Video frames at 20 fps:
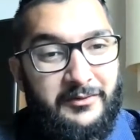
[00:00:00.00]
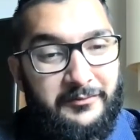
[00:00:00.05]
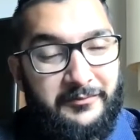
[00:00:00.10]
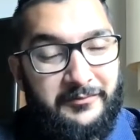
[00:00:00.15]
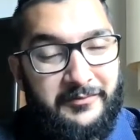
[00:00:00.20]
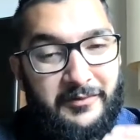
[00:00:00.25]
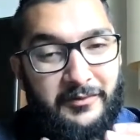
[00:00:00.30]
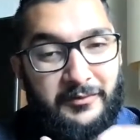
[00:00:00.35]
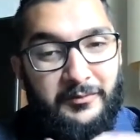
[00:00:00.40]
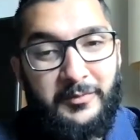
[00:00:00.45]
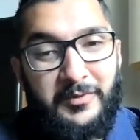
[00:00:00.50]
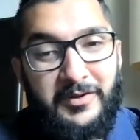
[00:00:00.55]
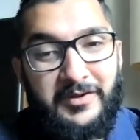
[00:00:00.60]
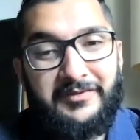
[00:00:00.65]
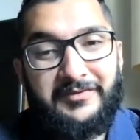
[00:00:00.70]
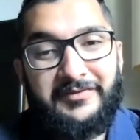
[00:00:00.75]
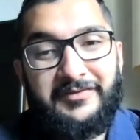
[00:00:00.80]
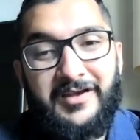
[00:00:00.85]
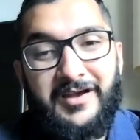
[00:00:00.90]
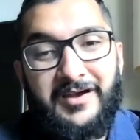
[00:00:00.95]
fill
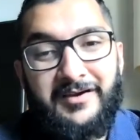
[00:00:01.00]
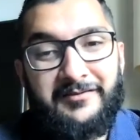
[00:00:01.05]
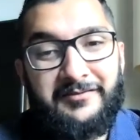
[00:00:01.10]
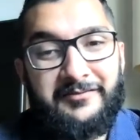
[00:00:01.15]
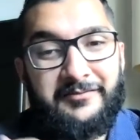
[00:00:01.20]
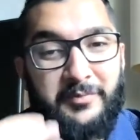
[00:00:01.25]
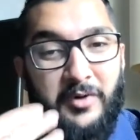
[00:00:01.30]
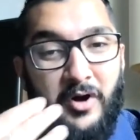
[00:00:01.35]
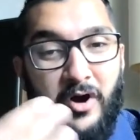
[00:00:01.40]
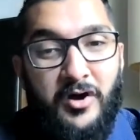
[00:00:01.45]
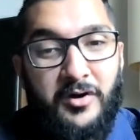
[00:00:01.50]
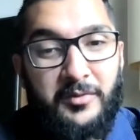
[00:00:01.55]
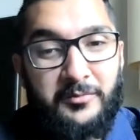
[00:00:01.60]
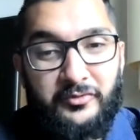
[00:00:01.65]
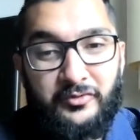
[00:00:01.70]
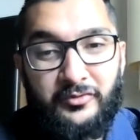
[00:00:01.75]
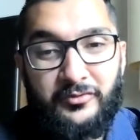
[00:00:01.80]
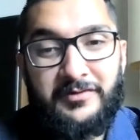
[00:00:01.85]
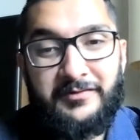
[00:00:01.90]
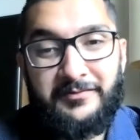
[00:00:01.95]
was of palm
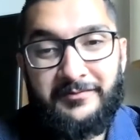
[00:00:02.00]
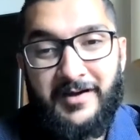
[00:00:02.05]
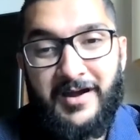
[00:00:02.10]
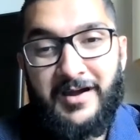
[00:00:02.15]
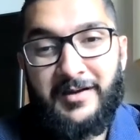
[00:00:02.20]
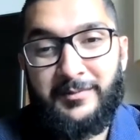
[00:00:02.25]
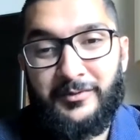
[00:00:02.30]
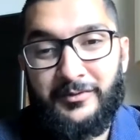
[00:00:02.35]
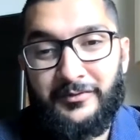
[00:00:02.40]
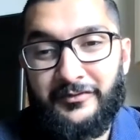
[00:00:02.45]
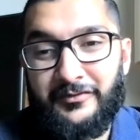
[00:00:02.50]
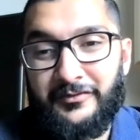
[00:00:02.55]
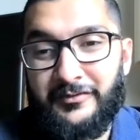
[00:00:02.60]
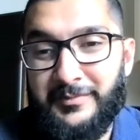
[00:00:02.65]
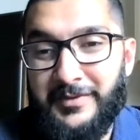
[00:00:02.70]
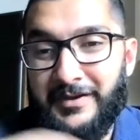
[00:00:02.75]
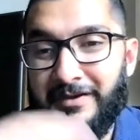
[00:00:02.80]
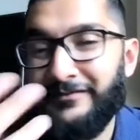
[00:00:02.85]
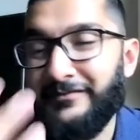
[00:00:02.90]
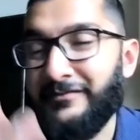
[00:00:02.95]
tree fiber. So the
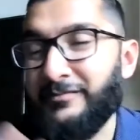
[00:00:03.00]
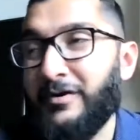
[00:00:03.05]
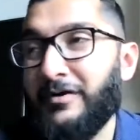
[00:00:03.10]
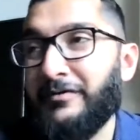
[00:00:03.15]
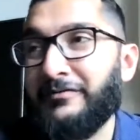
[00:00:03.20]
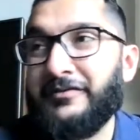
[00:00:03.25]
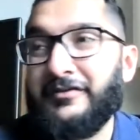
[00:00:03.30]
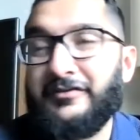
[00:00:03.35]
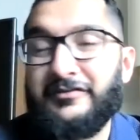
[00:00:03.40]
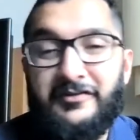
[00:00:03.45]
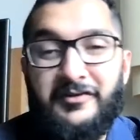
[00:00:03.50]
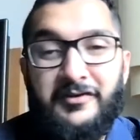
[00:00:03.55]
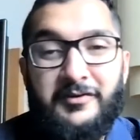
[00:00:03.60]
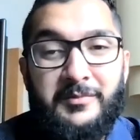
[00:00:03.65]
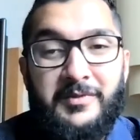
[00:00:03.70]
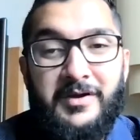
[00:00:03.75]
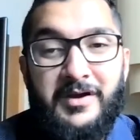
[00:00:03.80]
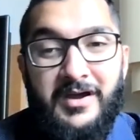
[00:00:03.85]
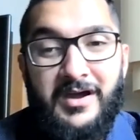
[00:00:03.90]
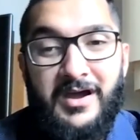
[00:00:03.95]
bed of the
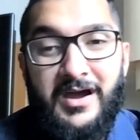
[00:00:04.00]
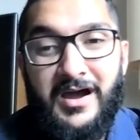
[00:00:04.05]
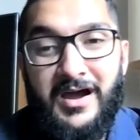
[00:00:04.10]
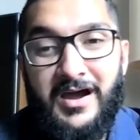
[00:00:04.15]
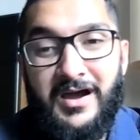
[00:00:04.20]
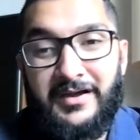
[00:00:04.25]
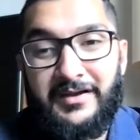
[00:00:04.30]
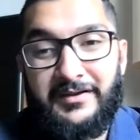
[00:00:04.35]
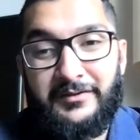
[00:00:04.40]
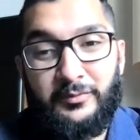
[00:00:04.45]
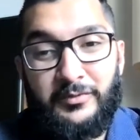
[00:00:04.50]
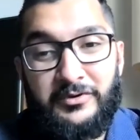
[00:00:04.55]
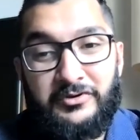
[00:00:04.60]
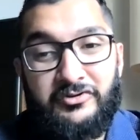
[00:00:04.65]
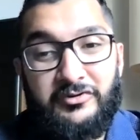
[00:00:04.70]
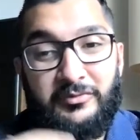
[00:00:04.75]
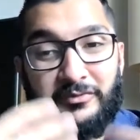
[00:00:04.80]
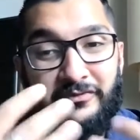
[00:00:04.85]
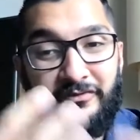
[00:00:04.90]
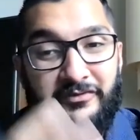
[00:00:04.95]
Prophet in
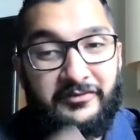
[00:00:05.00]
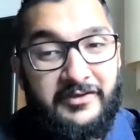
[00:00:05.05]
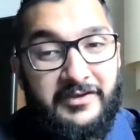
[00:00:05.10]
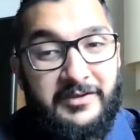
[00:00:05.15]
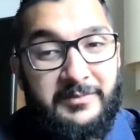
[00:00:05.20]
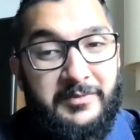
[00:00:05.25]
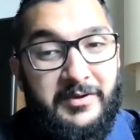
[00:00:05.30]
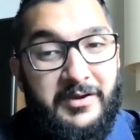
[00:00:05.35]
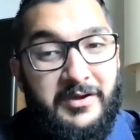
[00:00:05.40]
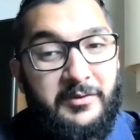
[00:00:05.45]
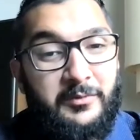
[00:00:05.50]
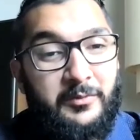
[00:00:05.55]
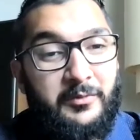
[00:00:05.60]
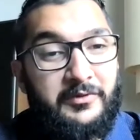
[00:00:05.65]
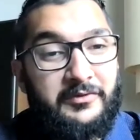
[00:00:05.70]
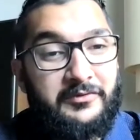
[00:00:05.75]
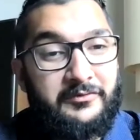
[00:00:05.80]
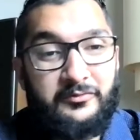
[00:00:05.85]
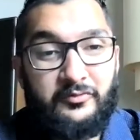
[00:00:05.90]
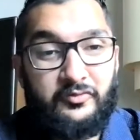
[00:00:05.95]
which he would sleep
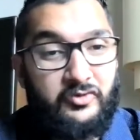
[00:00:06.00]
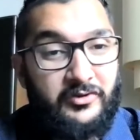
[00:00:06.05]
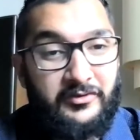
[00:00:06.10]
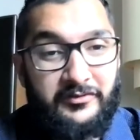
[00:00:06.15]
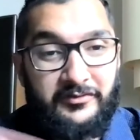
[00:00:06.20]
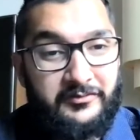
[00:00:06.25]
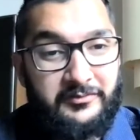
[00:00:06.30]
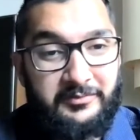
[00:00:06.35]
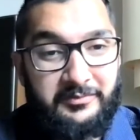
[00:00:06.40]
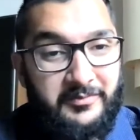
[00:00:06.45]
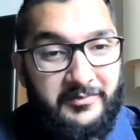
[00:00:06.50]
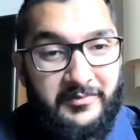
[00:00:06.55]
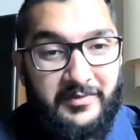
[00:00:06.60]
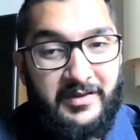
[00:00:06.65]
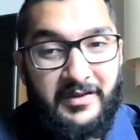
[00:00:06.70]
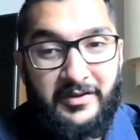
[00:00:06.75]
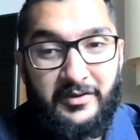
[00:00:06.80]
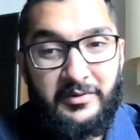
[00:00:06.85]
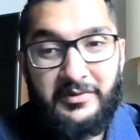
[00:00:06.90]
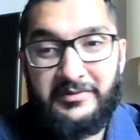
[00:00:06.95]
was just
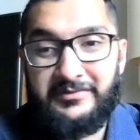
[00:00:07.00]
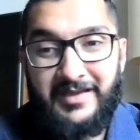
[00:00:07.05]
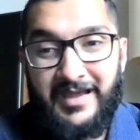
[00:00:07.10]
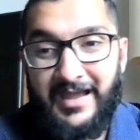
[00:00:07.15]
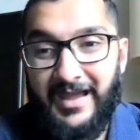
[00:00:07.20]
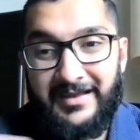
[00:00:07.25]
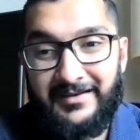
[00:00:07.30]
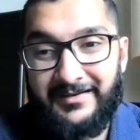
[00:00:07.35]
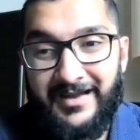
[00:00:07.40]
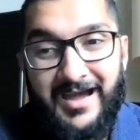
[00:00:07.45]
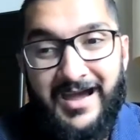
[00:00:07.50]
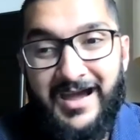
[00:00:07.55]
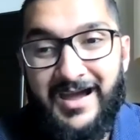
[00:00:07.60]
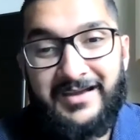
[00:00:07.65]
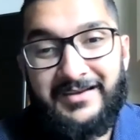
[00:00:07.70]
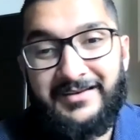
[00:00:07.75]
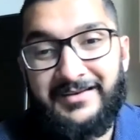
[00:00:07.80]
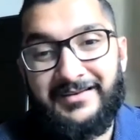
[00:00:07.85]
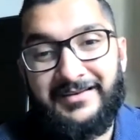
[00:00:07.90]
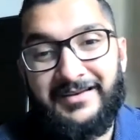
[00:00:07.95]
a tanned
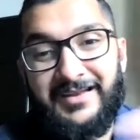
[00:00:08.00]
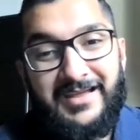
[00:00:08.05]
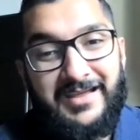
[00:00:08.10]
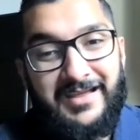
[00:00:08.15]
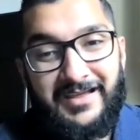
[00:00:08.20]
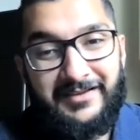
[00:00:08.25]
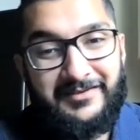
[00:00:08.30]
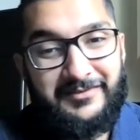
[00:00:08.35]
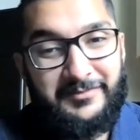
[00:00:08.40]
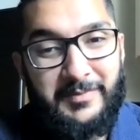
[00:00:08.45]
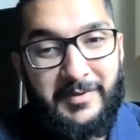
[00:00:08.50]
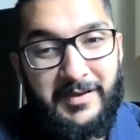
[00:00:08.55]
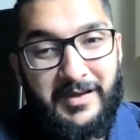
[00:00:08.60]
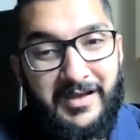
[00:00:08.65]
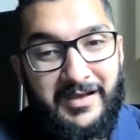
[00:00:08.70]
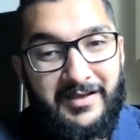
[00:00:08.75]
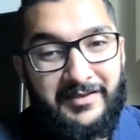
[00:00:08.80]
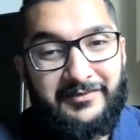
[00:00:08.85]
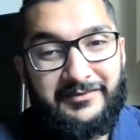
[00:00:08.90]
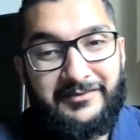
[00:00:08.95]
hide, and its
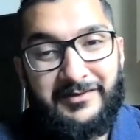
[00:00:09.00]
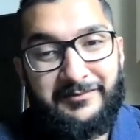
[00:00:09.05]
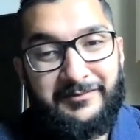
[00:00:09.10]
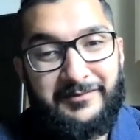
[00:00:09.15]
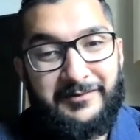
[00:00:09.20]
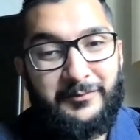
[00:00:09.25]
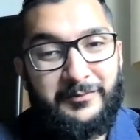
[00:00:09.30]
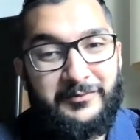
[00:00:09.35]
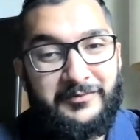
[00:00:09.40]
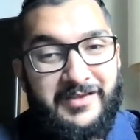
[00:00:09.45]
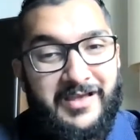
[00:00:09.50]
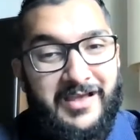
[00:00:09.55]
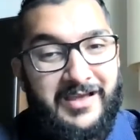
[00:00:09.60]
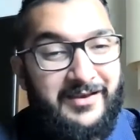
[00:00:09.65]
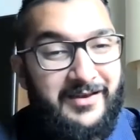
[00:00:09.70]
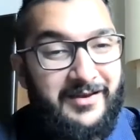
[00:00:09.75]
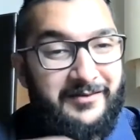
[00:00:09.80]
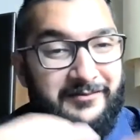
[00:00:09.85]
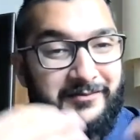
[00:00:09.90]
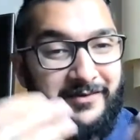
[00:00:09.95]
stuffing was
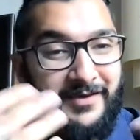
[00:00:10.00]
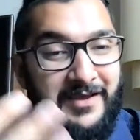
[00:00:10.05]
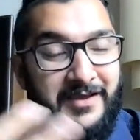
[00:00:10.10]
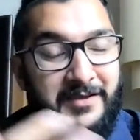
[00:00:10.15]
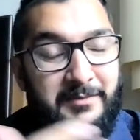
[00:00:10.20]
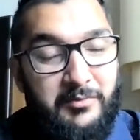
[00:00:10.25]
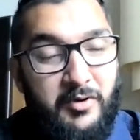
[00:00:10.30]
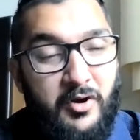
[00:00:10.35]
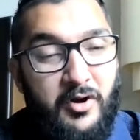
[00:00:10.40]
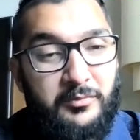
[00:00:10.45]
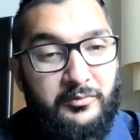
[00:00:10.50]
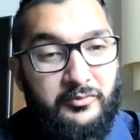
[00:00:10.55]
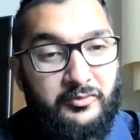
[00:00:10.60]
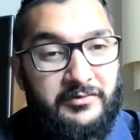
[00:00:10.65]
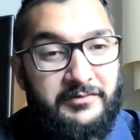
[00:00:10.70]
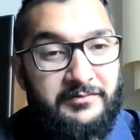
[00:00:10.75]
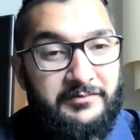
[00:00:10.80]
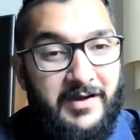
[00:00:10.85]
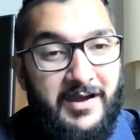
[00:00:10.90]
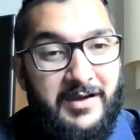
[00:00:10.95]
that of a palm
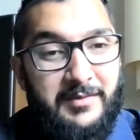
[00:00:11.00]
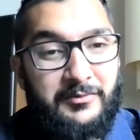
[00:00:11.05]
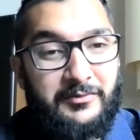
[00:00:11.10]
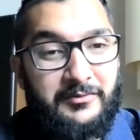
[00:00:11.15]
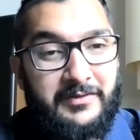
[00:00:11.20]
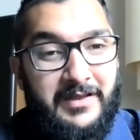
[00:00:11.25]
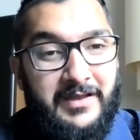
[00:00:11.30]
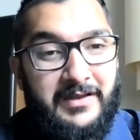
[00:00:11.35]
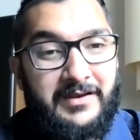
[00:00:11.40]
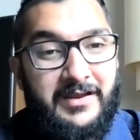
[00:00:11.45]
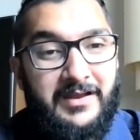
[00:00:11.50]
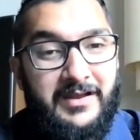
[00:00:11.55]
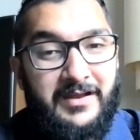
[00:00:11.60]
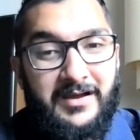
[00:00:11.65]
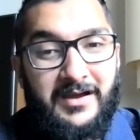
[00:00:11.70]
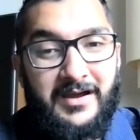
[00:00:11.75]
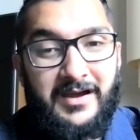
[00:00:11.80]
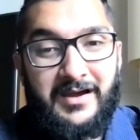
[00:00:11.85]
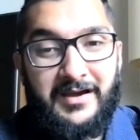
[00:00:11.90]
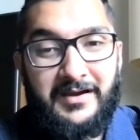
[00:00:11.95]
tree fiber.
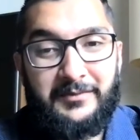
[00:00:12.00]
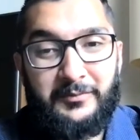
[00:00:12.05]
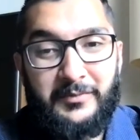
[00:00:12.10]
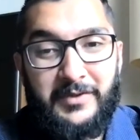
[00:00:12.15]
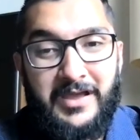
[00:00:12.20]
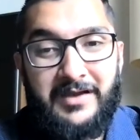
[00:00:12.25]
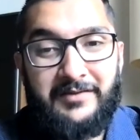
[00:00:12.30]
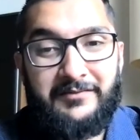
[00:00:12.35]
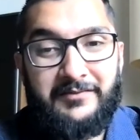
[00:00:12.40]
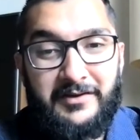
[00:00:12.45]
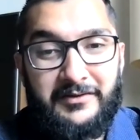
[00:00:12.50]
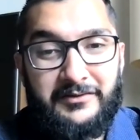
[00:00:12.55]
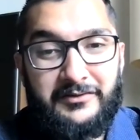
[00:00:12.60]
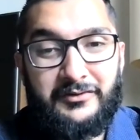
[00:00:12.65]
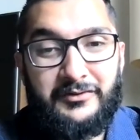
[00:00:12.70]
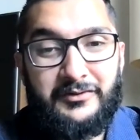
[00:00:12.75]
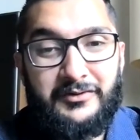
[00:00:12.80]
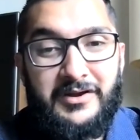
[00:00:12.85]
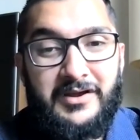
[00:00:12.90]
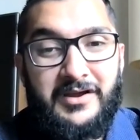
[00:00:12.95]
That we have
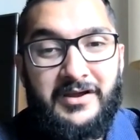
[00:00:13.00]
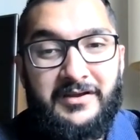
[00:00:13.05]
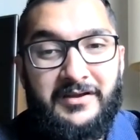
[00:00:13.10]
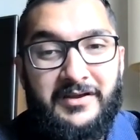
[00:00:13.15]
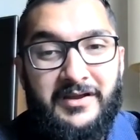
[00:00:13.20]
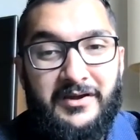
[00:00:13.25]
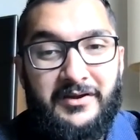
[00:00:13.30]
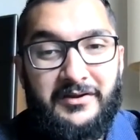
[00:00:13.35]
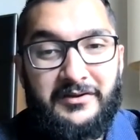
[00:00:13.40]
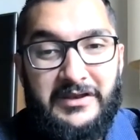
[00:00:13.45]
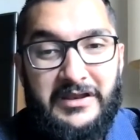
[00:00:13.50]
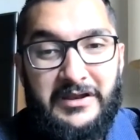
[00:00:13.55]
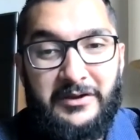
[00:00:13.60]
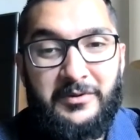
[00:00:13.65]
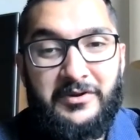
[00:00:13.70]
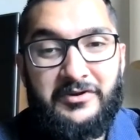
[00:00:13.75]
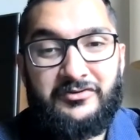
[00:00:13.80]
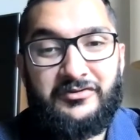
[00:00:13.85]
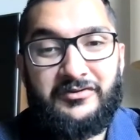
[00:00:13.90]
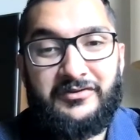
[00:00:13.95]
other
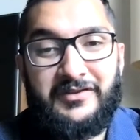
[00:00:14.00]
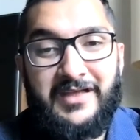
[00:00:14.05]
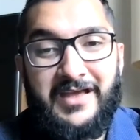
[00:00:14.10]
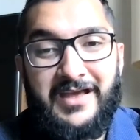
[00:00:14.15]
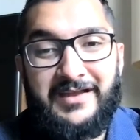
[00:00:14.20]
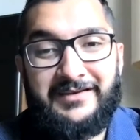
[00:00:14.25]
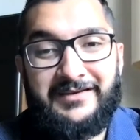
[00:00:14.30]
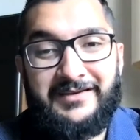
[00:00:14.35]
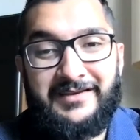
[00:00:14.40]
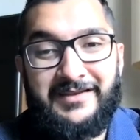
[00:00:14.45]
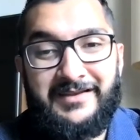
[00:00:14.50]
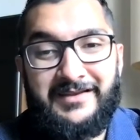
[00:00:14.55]
narration that